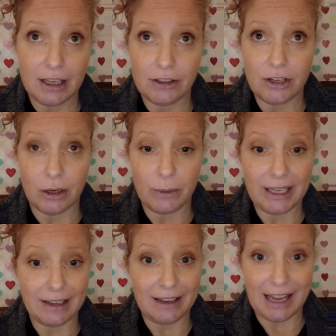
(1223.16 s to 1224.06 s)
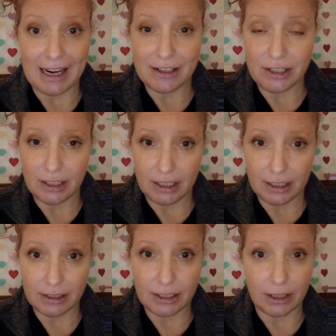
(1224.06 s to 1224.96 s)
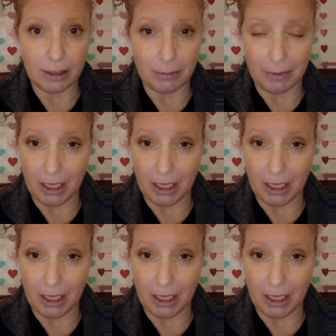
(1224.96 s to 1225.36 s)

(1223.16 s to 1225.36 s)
Don't engage in it so that it